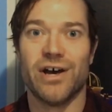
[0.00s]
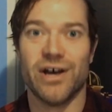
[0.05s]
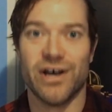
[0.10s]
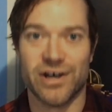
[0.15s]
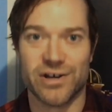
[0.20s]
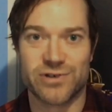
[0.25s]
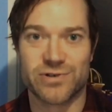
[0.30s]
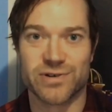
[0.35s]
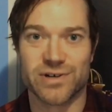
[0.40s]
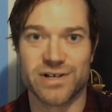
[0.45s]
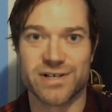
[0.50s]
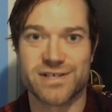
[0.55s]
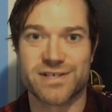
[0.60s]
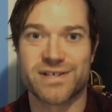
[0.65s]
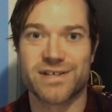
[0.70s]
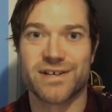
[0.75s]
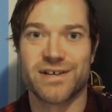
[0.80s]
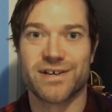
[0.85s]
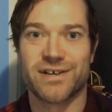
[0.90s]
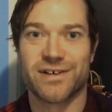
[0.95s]

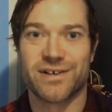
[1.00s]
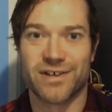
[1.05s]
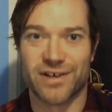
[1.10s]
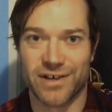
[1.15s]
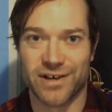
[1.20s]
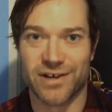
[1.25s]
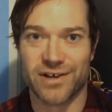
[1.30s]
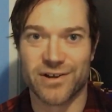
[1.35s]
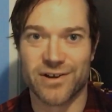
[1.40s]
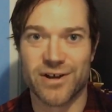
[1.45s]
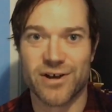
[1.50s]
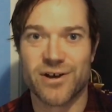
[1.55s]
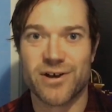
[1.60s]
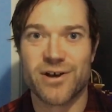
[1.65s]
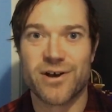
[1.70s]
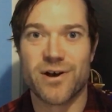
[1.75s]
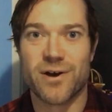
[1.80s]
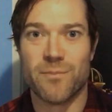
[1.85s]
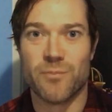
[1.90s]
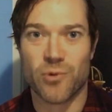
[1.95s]
Interest in
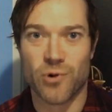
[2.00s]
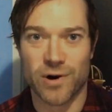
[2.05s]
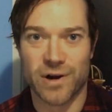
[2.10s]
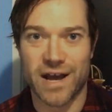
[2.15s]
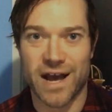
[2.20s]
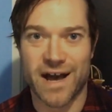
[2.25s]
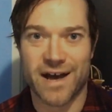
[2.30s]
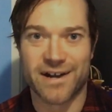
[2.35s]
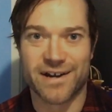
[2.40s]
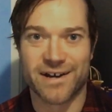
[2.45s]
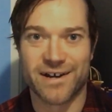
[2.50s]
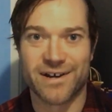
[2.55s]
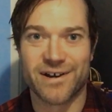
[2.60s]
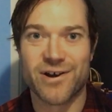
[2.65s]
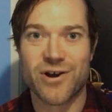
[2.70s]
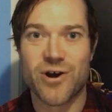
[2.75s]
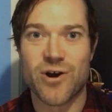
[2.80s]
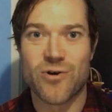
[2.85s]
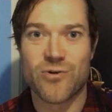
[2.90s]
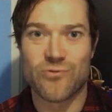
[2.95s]

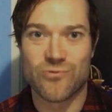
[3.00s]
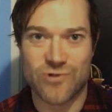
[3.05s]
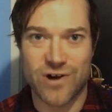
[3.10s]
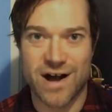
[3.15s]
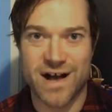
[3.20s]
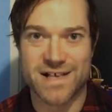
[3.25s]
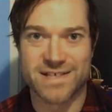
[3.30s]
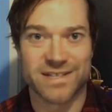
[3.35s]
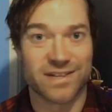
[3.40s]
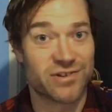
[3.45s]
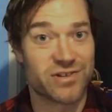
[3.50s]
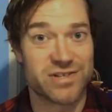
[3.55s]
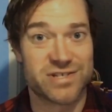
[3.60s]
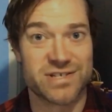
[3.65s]
Morgana rising.